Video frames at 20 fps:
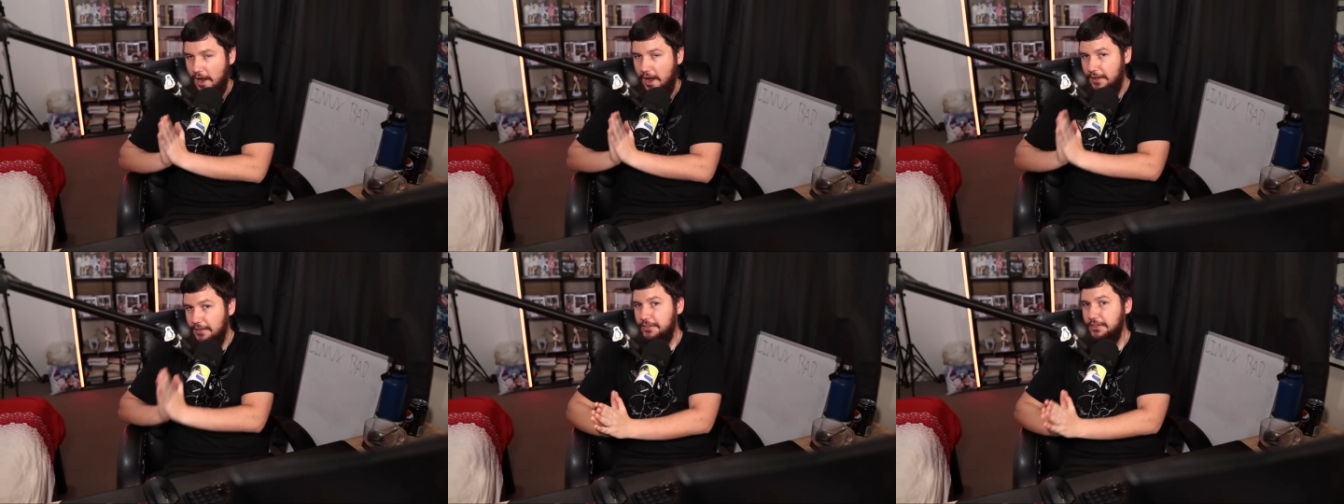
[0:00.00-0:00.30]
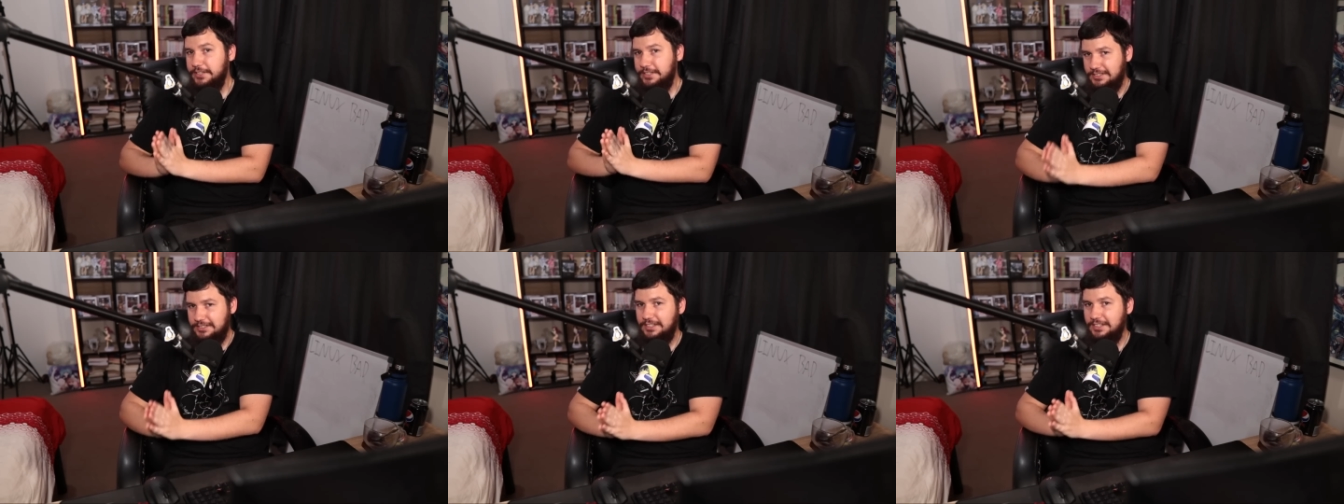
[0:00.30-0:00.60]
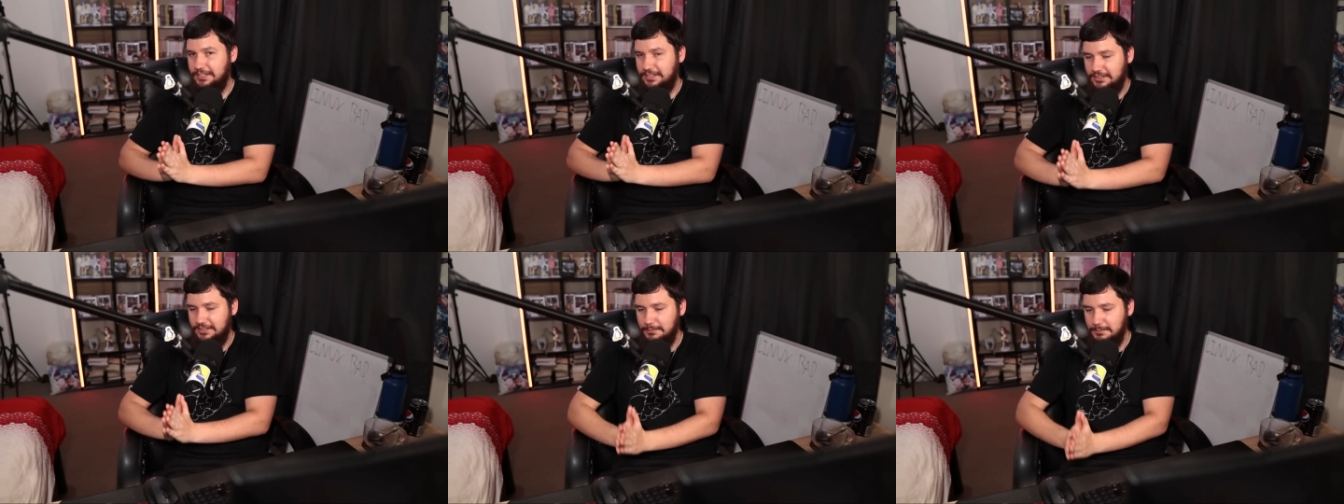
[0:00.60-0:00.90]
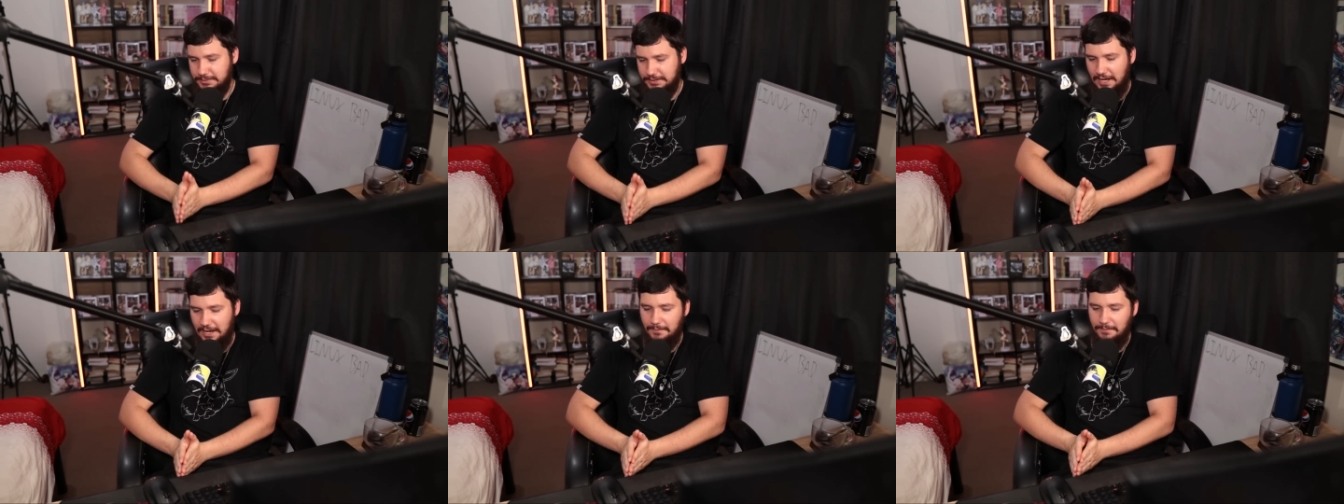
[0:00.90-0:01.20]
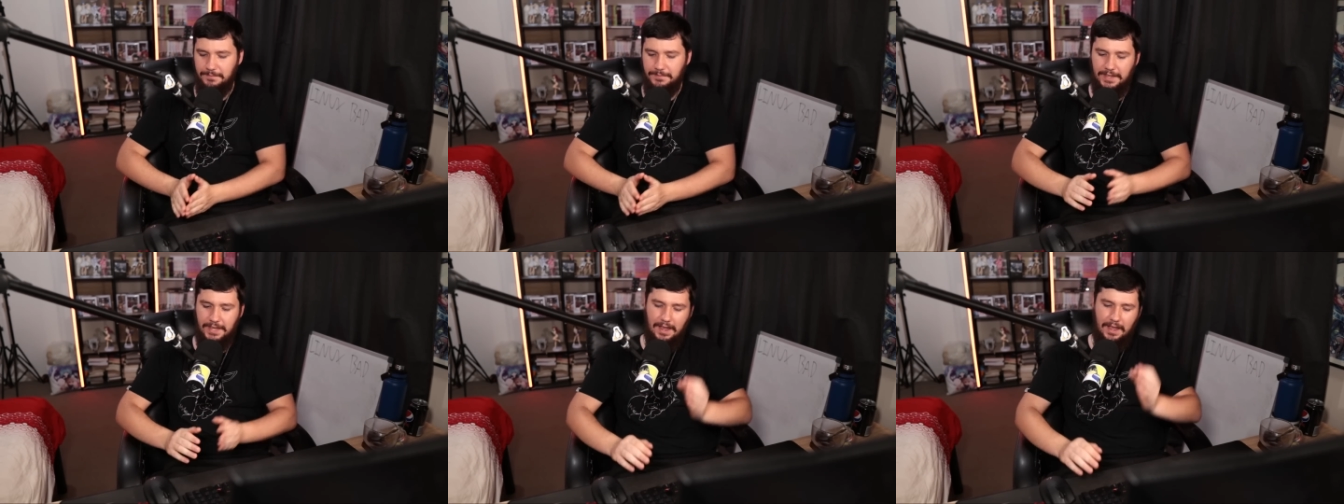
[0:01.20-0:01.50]
other systems
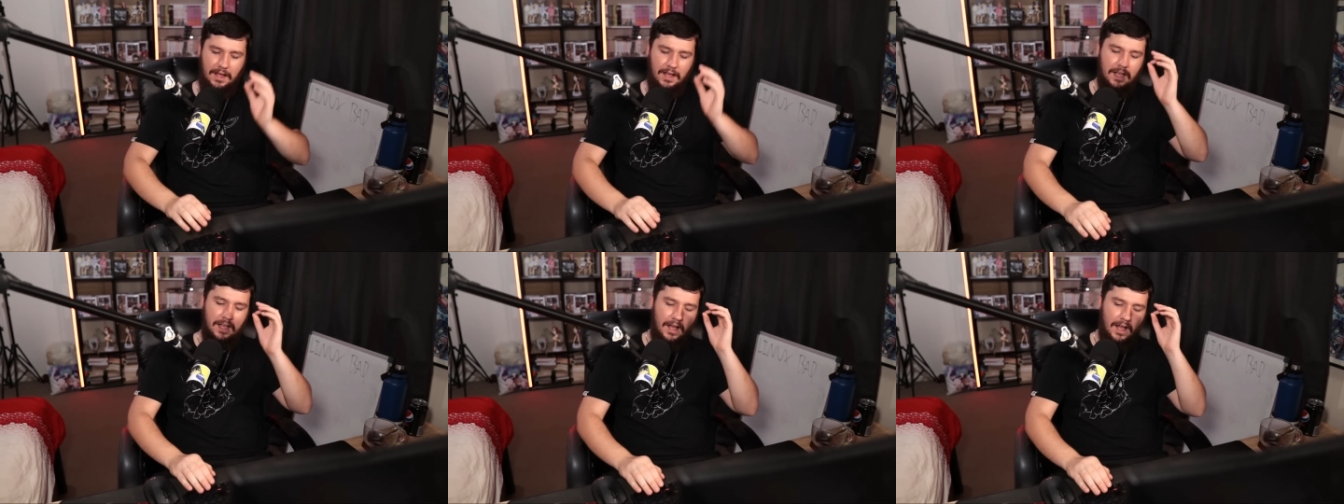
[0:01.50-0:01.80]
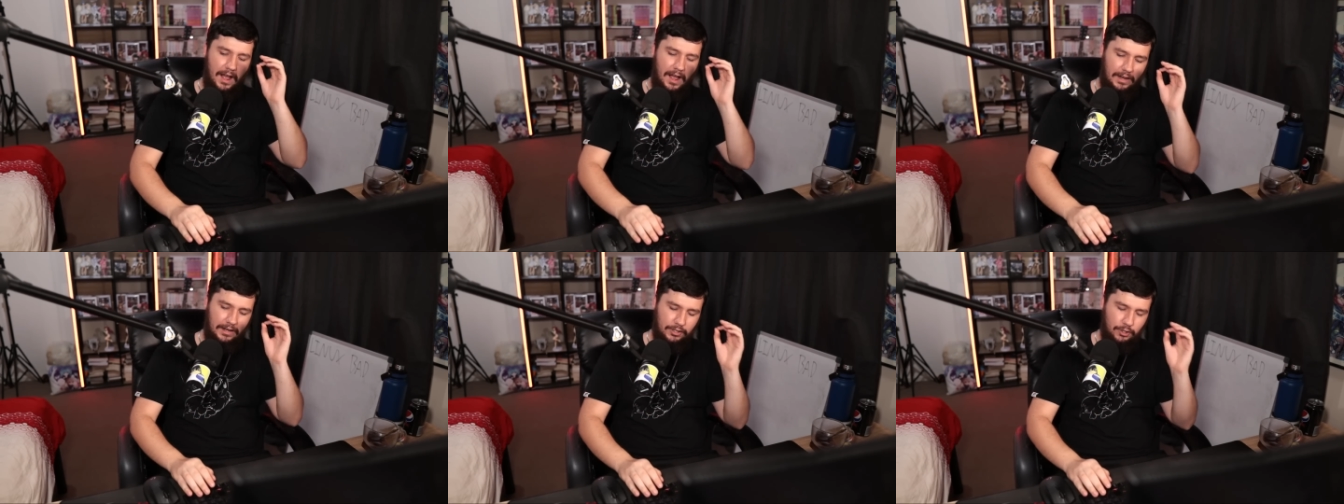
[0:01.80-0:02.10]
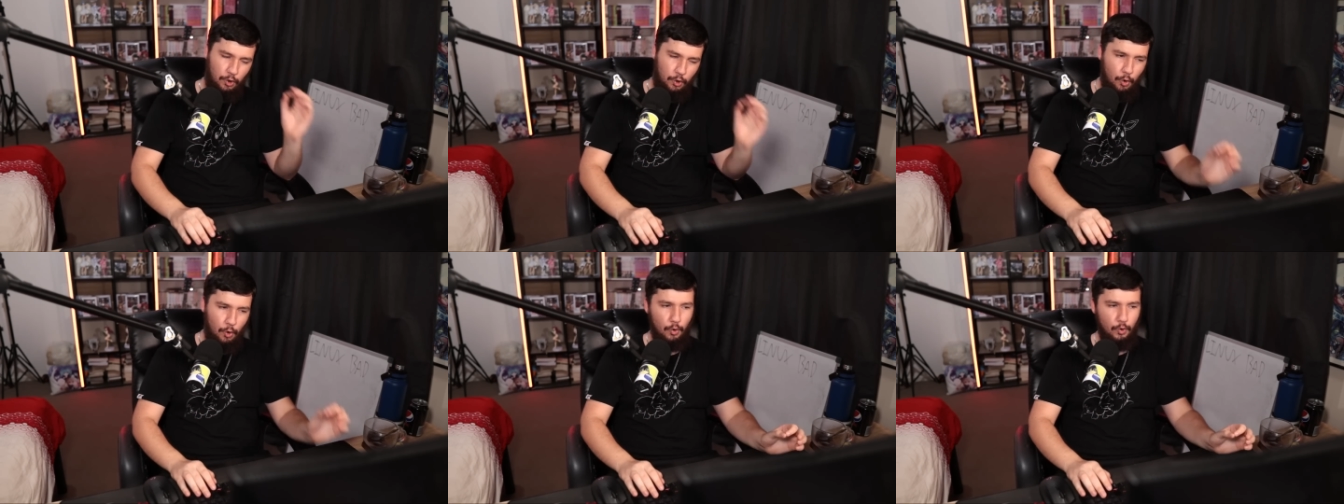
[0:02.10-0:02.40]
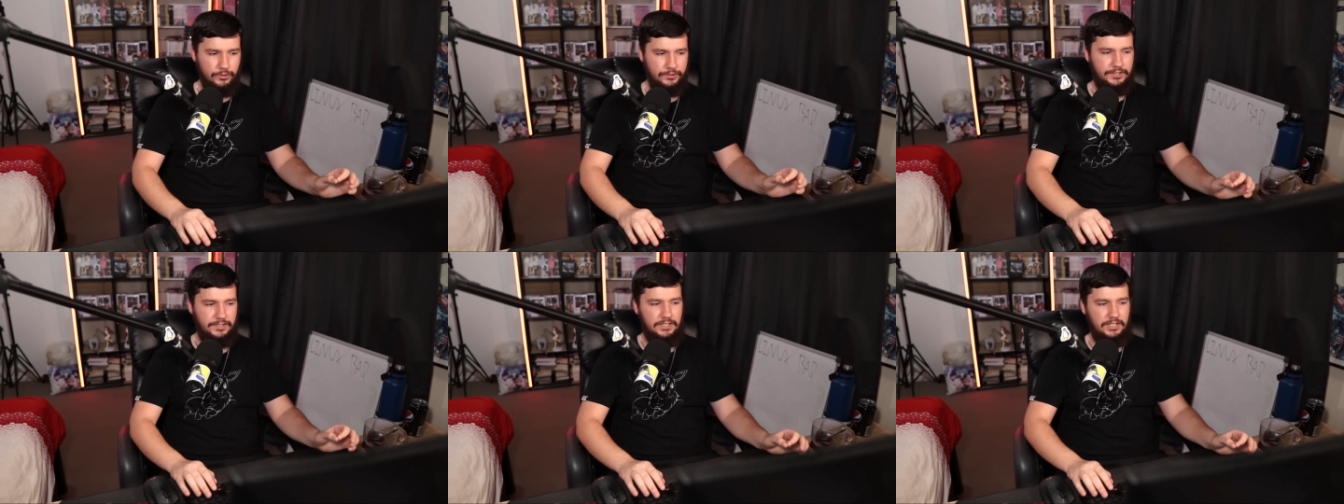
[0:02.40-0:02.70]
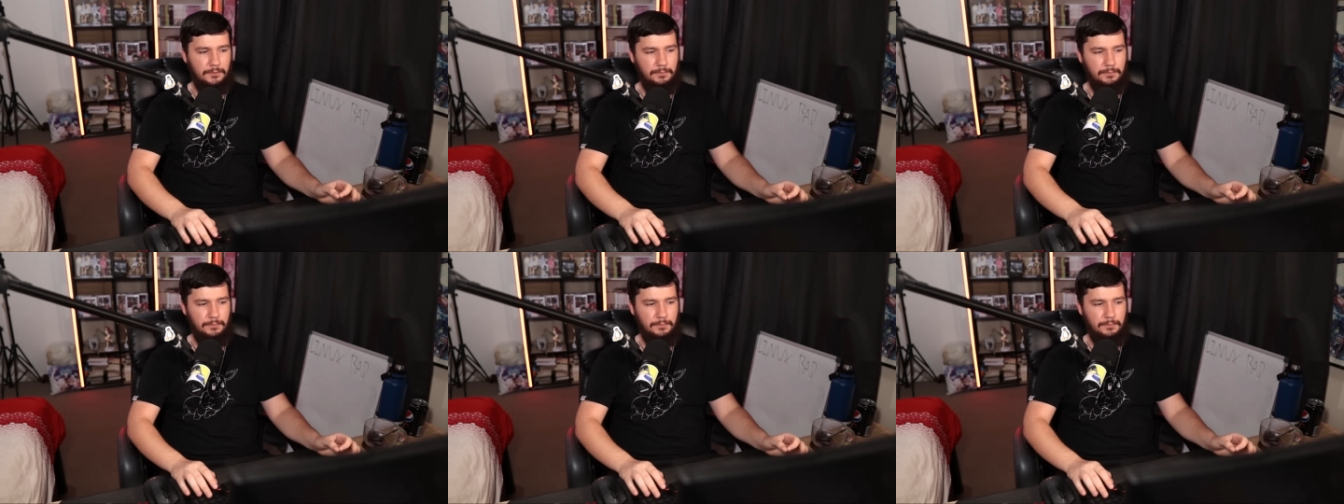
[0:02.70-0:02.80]
out there are causing a